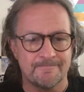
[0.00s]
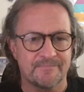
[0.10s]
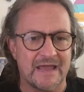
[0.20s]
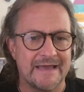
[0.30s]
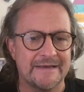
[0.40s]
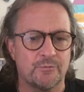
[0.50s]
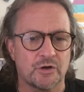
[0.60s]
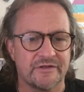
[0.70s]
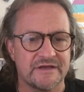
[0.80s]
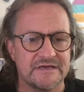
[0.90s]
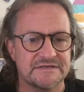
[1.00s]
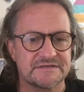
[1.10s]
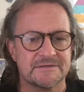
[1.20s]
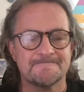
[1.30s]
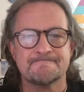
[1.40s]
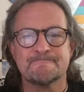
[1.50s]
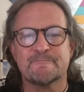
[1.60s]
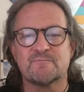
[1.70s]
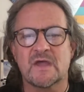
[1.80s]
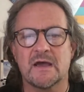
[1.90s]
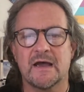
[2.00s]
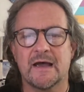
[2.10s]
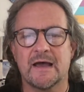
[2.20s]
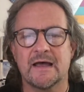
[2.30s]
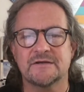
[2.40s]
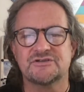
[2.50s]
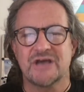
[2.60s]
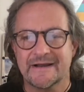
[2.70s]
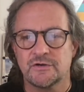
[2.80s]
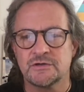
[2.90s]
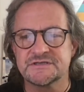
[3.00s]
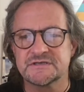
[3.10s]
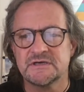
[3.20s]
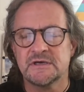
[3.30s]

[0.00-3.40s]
any one of these channels.